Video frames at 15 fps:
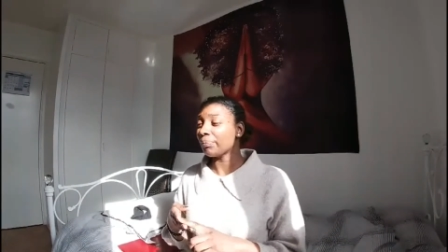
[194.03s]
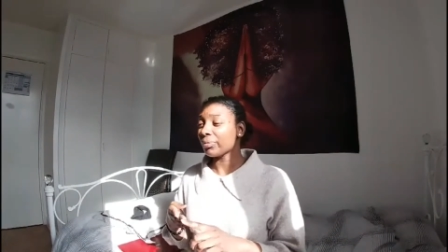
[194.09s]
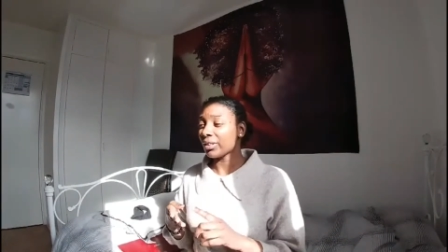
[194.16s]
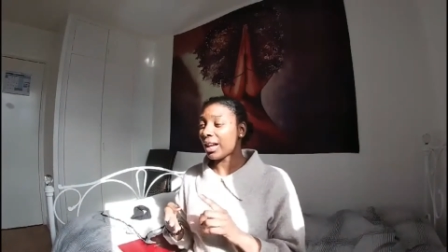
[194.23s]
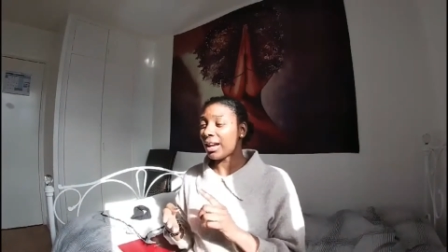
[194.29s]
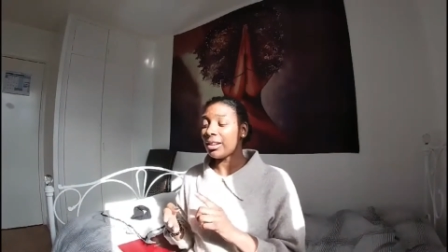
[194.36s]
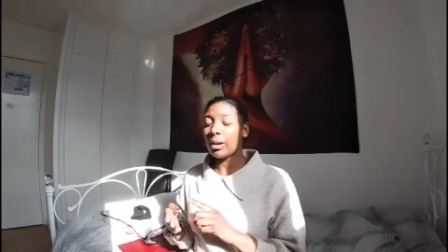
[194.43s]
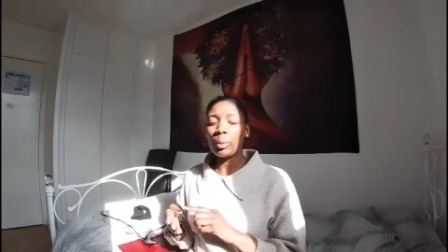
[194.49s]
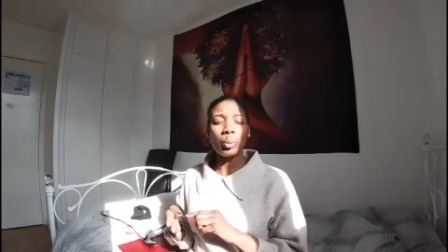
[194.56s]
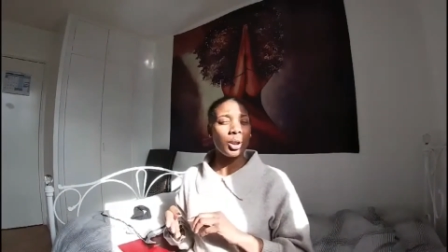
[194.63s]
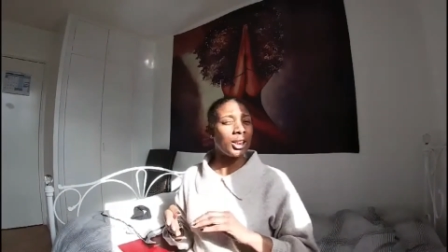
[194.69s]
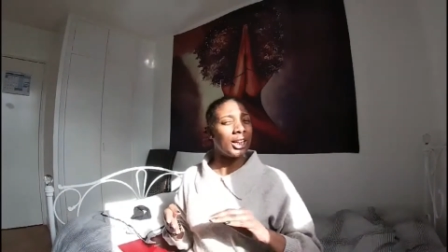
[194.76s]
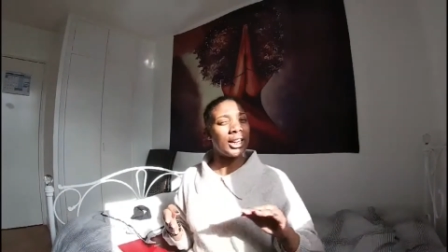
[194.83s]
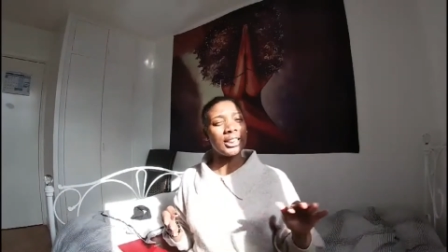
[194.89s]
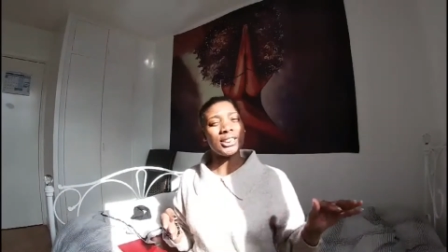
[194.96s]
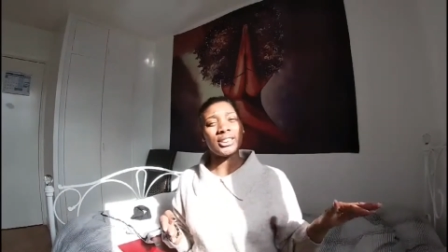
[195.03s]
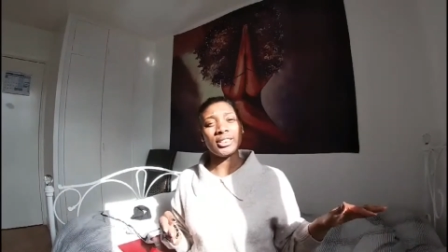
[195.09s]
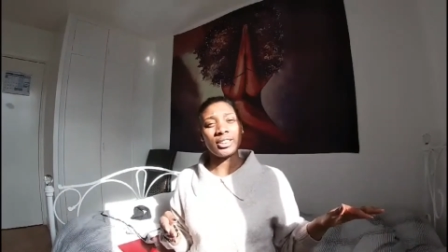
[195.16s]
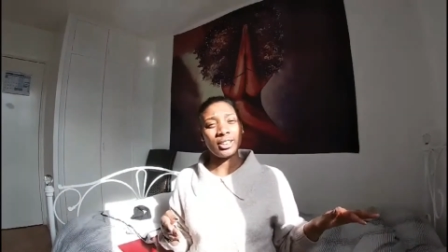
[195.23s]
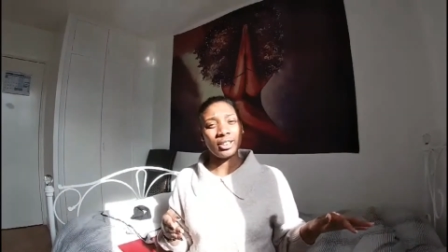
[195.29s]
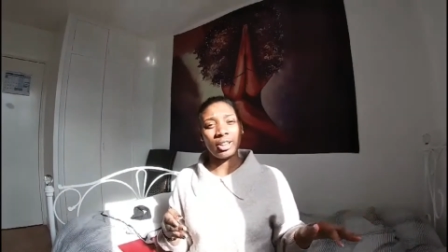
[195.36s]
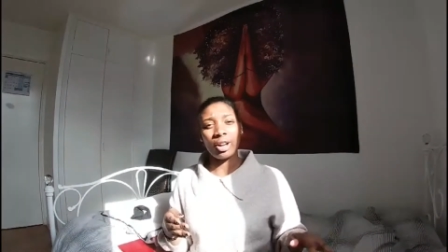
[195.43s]
They don't want us
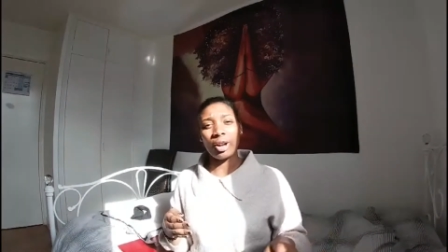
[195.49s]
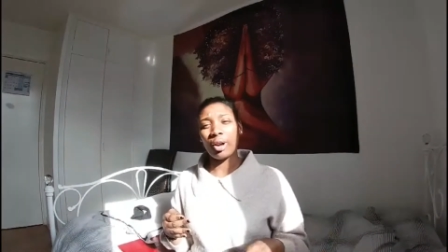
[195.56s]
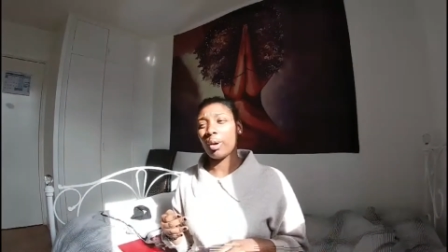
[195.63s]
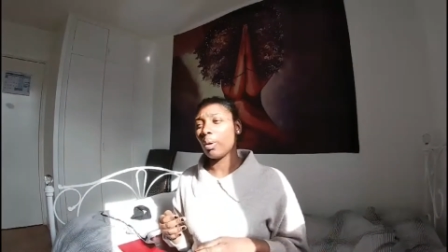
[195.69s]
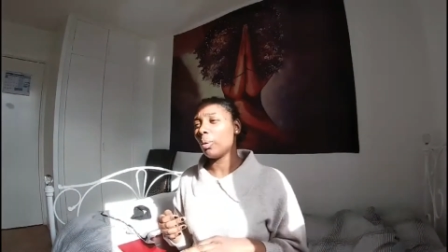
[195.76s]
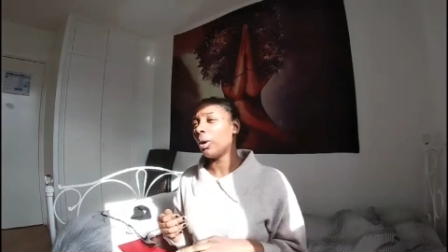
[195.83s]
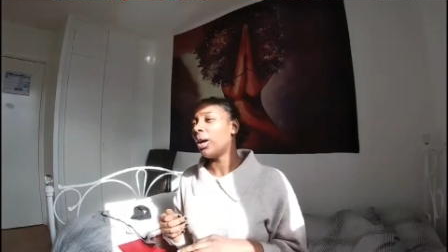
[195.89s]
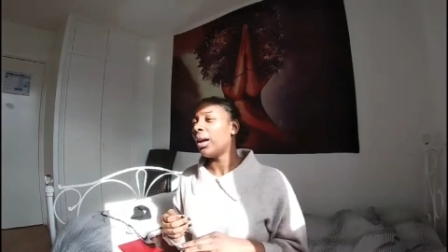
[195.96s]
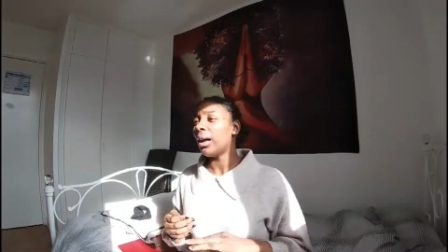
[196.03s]
to go